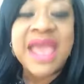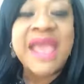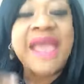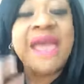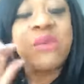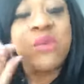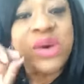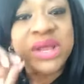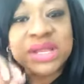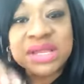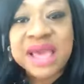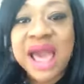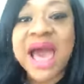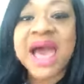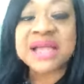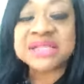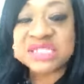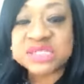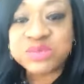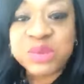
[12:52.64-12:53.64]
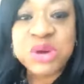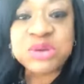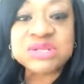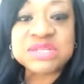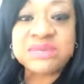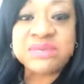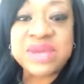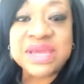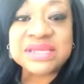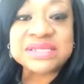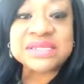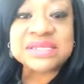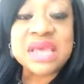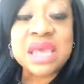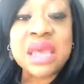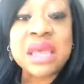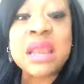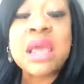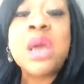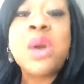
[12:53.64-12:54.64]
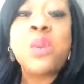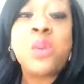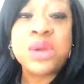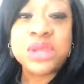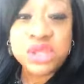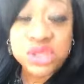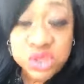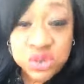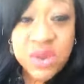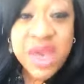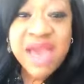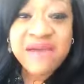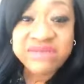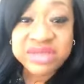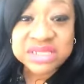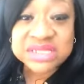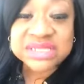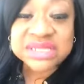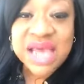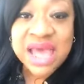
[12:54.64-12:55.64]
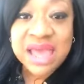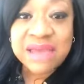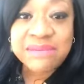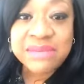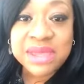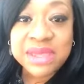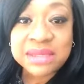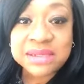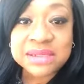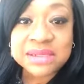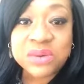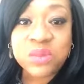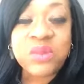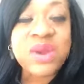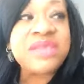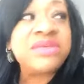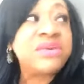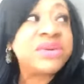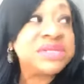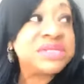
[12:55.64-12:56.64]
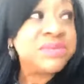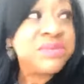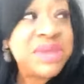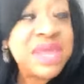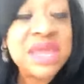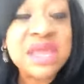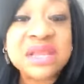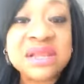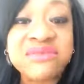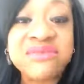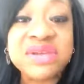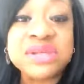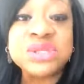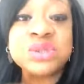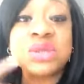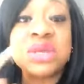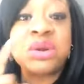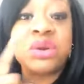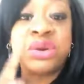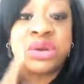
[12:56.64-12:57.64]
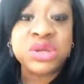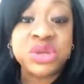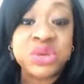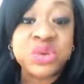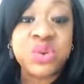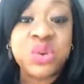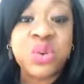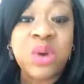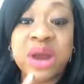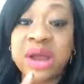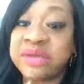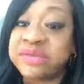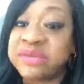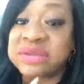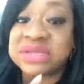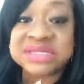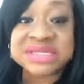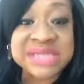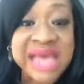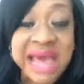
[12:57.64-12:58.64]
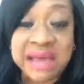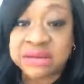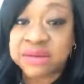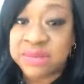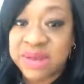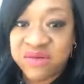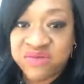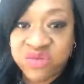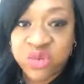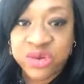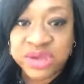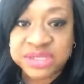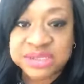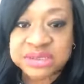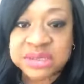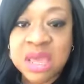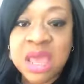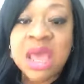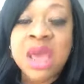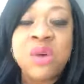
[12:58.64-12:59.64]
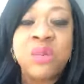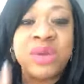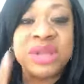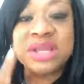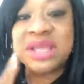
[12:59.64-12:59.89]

And what God spoke to me and said, when you have an assignment, whether it's me individually or you who are under the sound of my voice, when